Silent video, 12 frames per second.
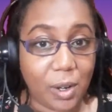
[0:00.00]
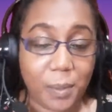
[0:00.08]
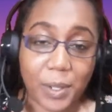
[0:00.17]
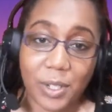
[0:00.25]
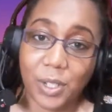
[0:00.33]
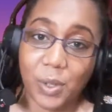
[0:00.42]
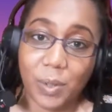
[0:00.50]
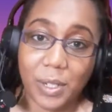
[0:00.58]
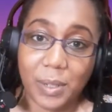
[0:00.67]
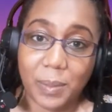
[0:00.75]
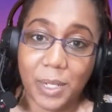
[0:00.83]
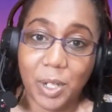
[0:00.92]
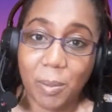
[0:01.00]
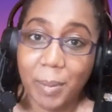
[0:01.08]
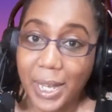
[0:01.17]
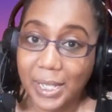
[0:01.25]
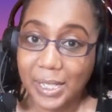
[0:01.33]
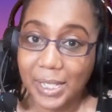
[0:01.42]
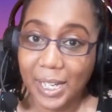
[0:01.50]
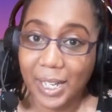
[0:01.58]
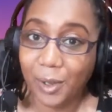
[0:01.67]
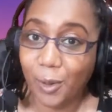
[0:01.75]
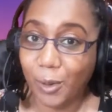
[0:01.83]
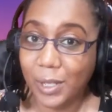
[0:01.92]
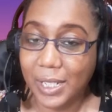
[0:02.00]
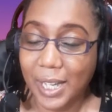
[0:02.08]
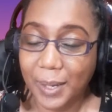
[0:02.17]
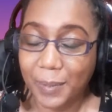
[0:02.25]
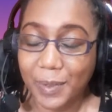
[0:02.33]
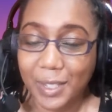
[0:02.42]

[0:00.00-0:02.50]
because you want to be your best at all times.